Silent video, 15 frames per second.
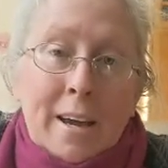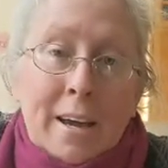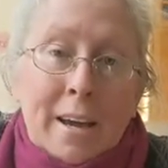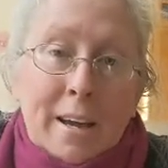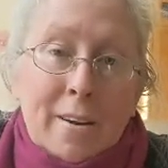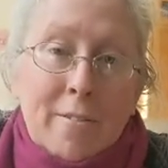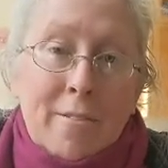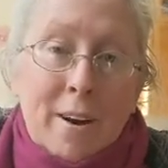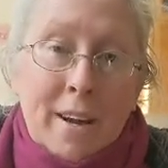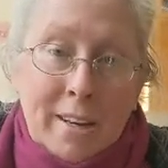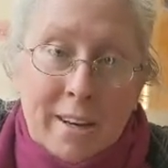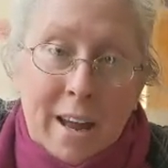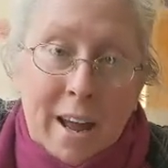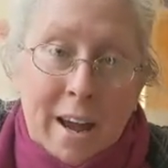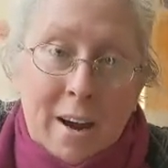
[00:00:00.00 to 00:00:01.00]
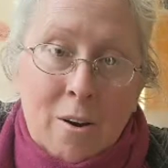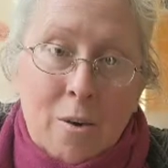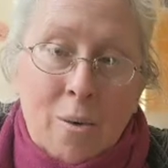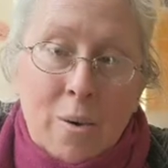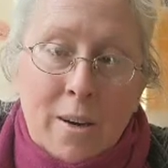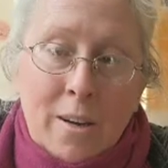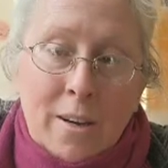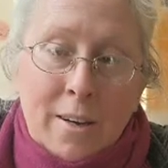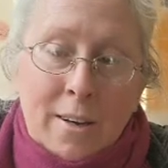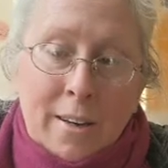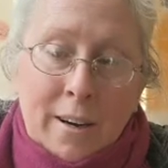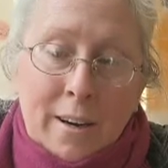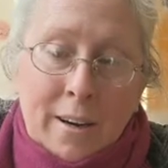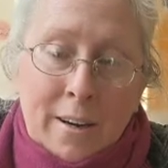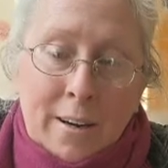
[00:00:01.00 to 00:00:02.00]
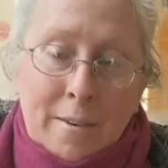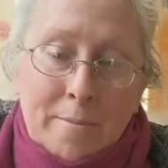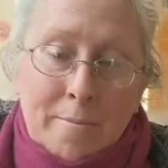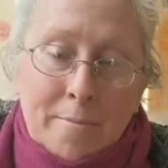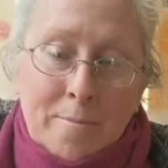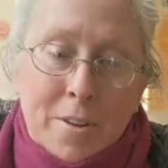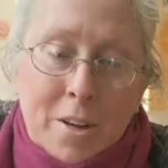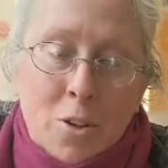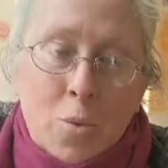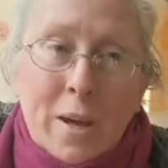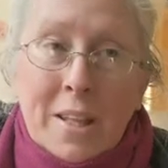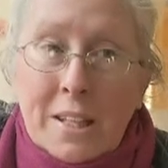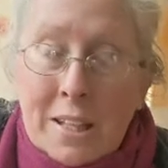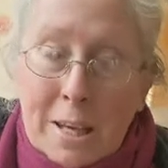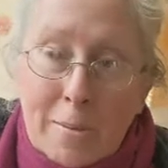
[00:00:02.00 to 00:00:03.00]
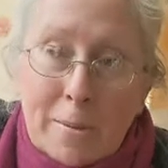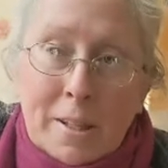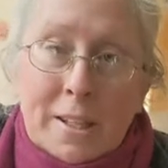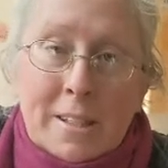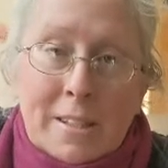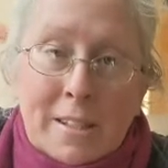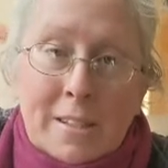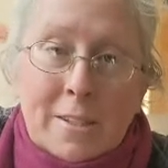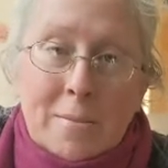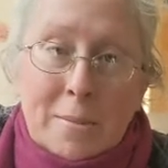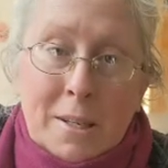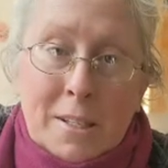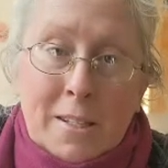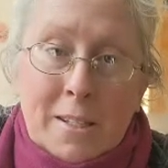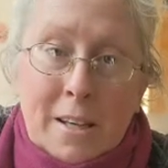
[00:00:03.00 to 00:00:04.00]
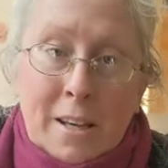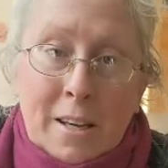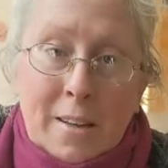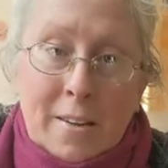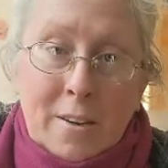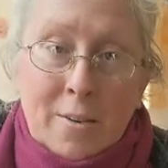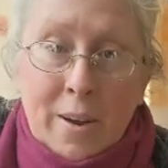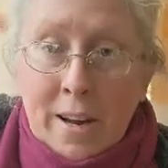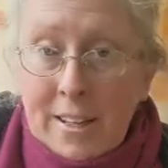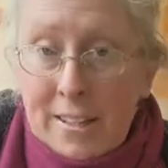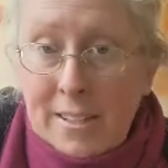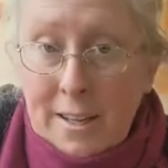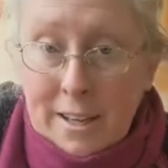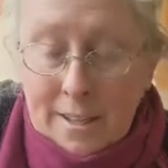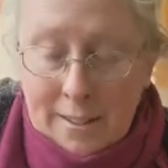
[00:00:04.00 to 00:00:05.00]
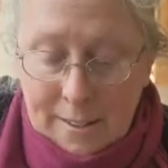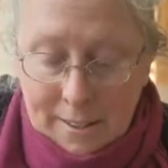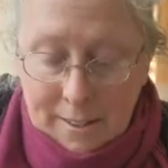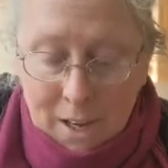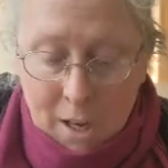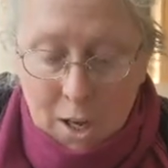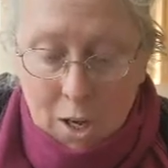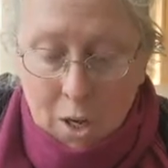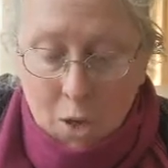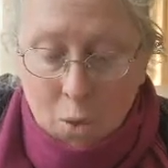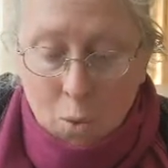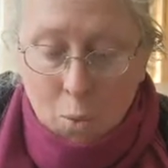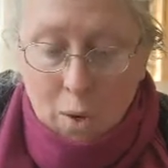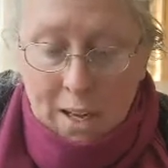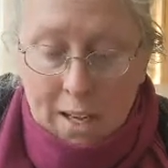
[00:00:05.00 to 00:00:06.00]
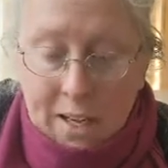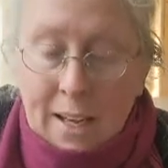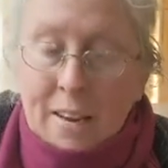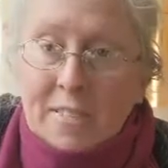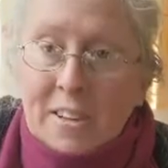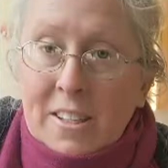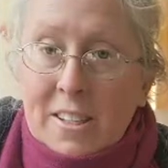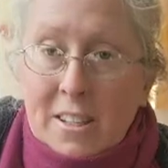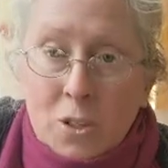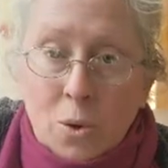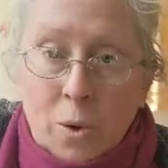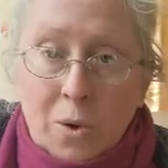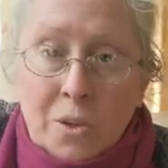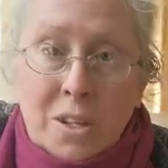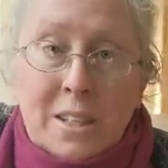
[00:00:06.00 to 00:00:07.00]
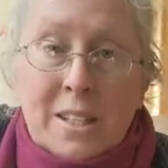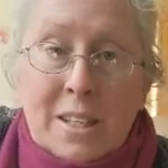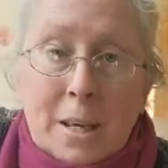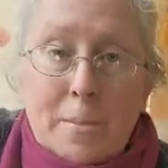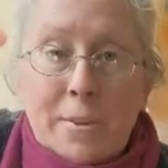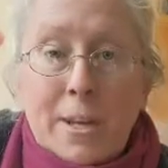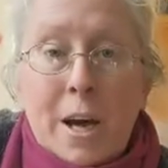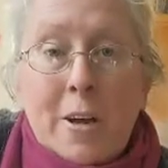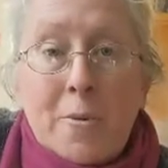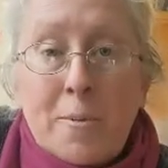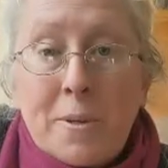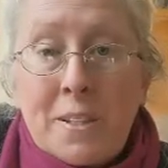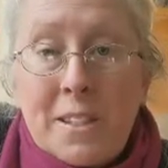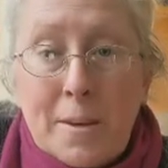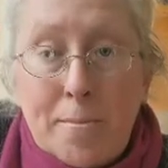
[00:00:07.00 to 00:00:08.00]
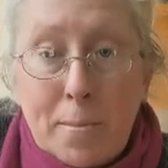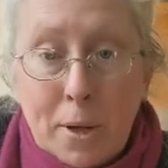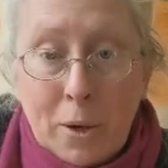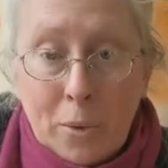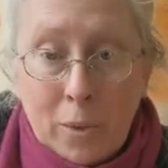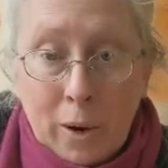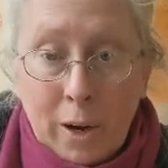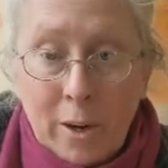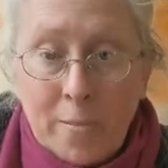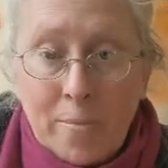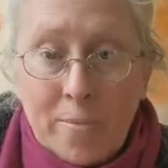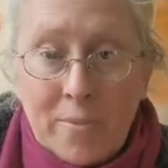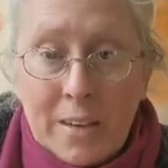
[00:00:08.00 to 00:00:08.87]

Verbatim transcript: And right now, um, the way the labeling system is in the United States, we can have an essential oil that's labeled 100% pure,